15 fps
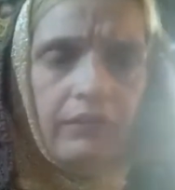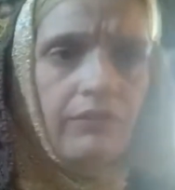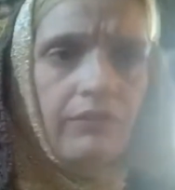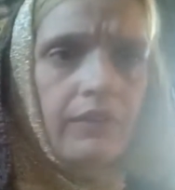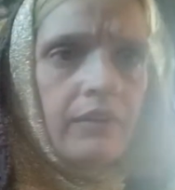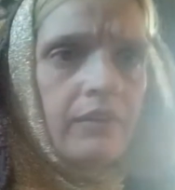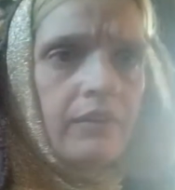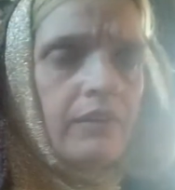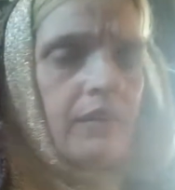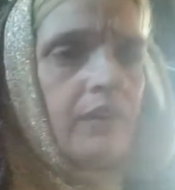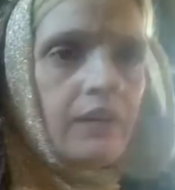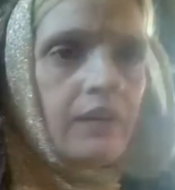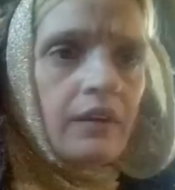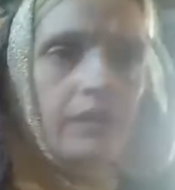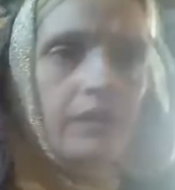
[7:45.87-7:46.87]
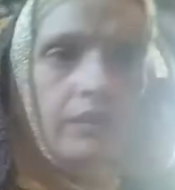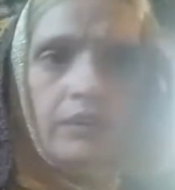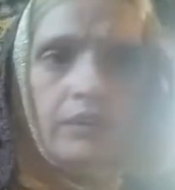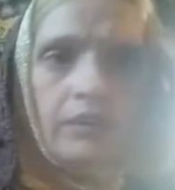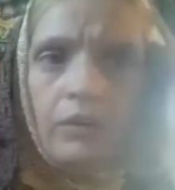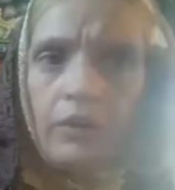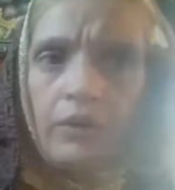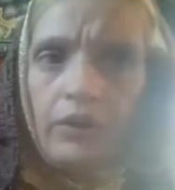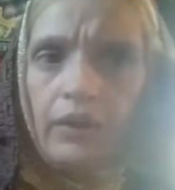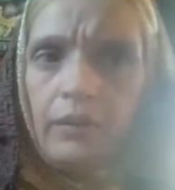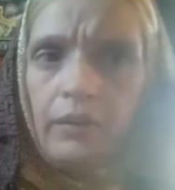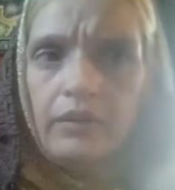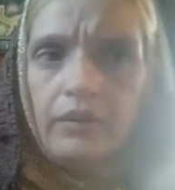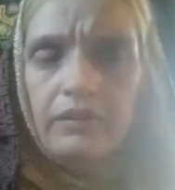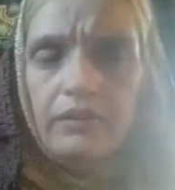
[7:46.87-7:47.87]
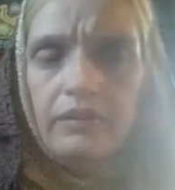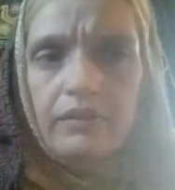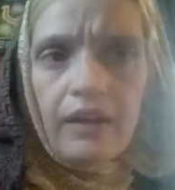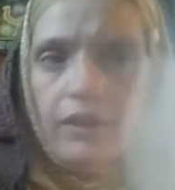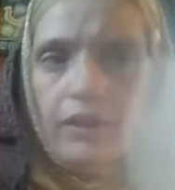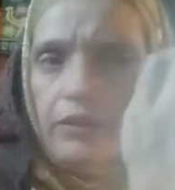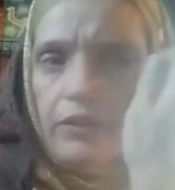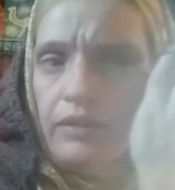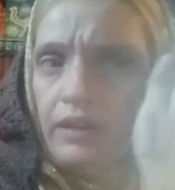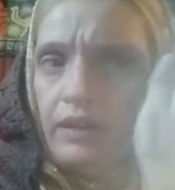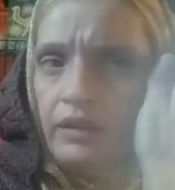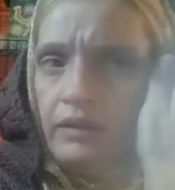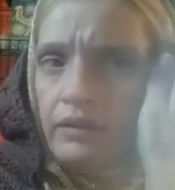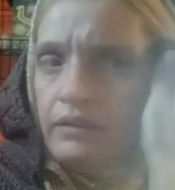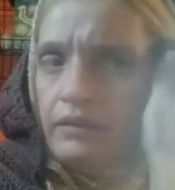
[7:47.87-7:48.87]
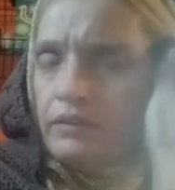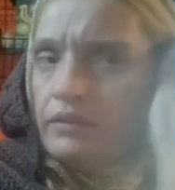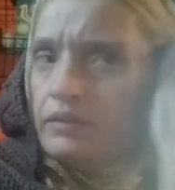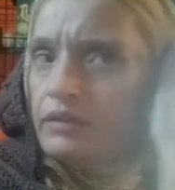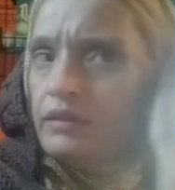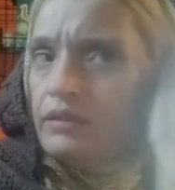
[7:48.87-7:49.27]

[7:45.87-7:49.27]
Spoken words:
And, you know, where you're able to see other things